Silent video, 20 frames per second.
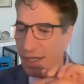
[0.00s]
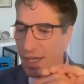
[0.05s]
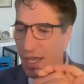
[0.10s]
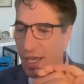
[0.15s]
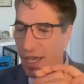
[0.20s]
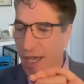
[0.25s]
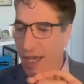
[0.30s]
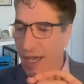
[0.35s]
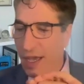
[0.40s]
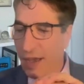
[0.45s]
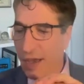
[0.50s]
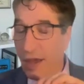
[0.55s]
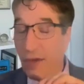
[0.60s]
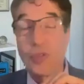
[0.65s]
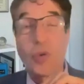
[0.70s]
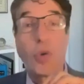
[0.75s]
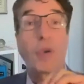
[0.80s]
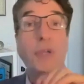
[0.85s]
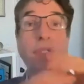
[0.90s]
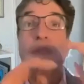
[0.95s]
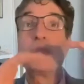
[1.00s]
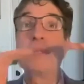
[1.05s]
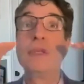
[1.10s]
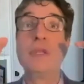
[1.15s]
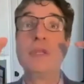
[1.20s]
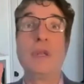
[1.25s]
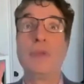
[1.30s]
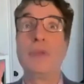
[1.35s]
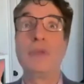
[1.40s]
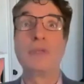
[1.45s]
Of course,
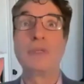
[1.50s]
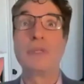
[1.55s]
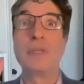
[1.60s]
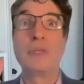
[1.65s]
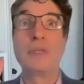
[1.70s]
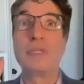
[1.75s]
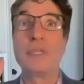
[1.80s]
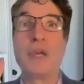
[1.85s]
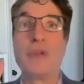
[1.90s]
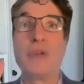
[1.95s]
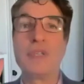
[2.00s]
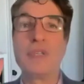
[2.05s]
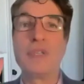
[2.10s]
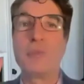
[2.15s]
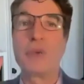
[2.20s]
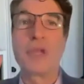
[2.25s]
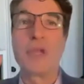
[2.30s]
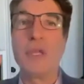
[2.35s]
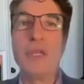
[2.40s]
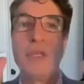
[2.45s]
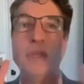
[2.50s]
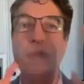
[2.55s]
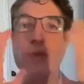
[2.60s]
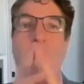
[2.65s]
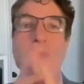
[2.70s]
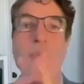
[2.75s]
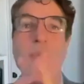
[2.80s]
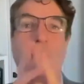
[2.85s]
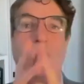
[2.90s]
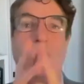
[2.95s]
there's this self-deprecating
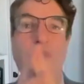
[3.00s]
humor.